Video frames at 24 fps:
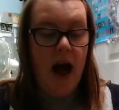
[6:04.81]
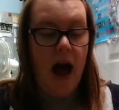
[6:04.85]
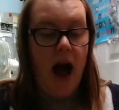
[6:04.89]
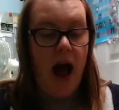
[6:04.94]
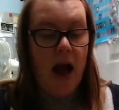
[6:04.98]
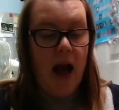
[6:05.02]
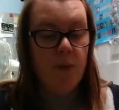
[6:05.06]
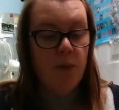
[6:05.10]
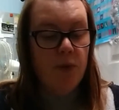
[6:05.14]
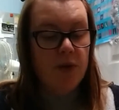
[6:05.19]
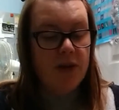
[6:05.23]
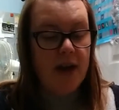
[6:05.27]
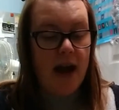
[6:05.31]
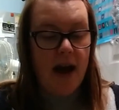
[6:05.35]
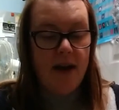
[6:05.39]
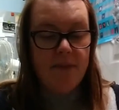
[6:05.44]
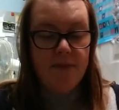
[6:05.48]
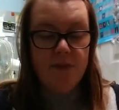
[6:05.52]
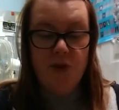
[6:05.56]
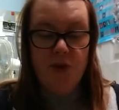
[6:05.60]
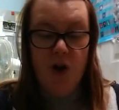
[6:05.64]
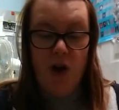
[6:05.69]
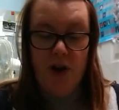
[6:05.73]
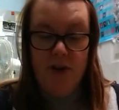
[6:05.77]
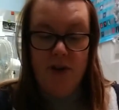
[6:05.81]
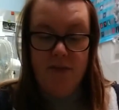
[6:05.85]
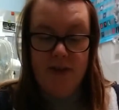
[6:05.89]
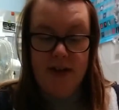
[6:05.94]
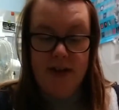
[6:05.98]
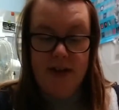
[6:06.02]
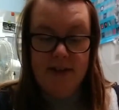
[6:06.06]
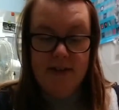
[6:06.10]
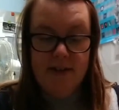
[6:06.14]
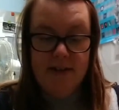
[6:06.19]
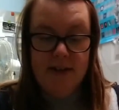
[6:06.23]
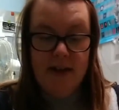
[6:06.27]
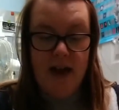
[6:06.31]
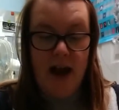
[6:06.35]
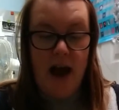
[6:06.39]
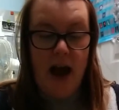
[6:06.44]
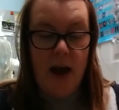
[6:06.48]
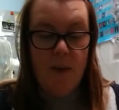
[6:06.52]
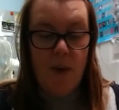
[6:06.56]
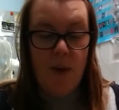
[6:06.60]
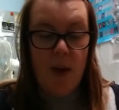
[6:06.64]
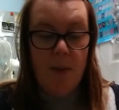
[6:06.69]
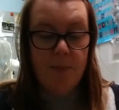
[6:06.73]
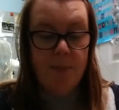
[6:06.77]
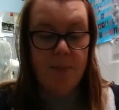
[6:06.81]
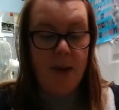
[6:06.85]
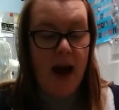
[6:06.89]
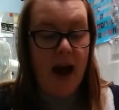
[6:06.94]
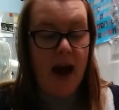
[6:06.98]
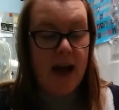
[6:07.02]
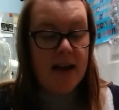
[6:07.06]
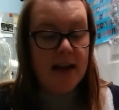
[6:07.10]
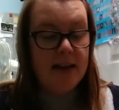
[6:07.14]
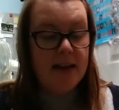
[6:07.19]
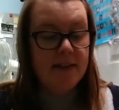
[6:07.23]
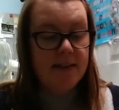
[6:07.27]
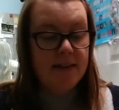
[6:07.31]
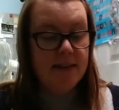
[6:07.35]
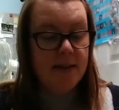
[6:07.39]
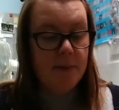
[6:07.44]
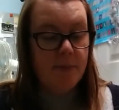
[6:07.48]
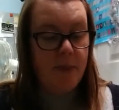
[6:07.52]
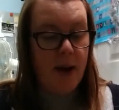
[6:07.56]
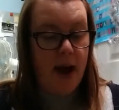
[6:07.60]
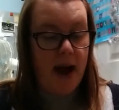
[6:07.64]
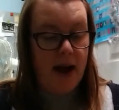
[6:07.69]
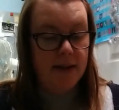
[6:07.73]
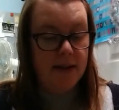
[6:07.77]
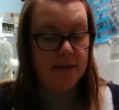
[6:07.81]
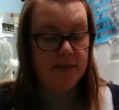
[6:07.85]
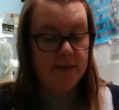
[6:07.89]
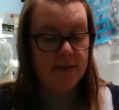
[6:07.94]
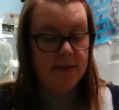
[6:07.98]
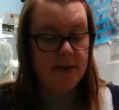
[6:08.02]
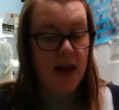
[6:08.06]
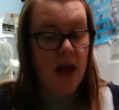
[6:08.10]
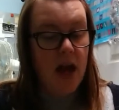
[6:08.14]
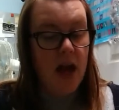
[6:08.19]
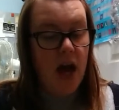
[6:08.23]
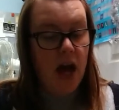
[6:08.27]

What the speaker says: I would have none of it. I went back into the past,